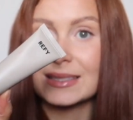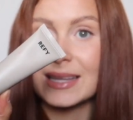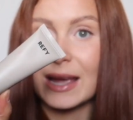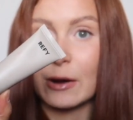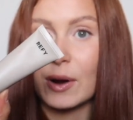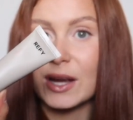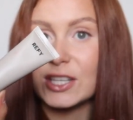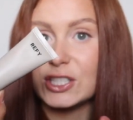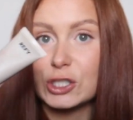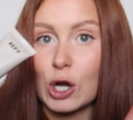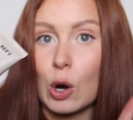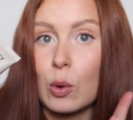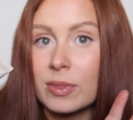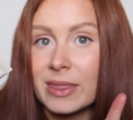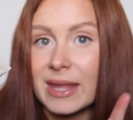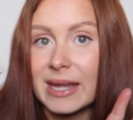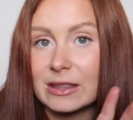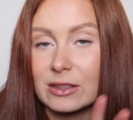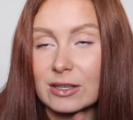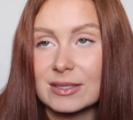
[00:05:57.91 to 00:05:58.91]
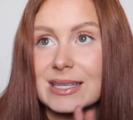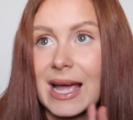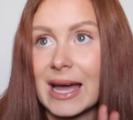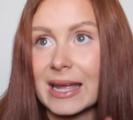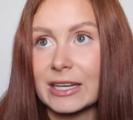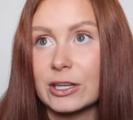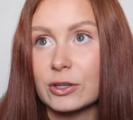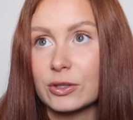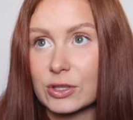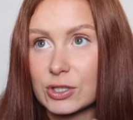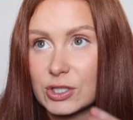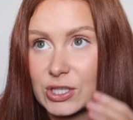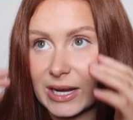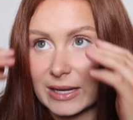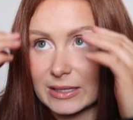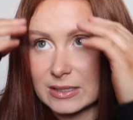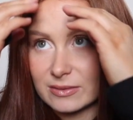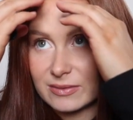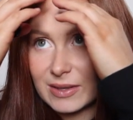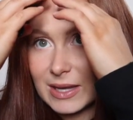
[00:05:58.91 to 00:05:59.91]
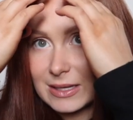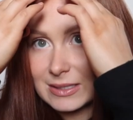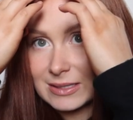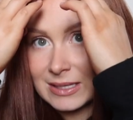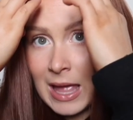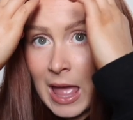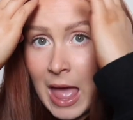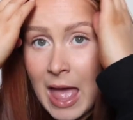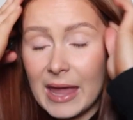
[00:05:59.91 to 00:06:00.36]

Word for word: Now I don't think there's any other shades of this.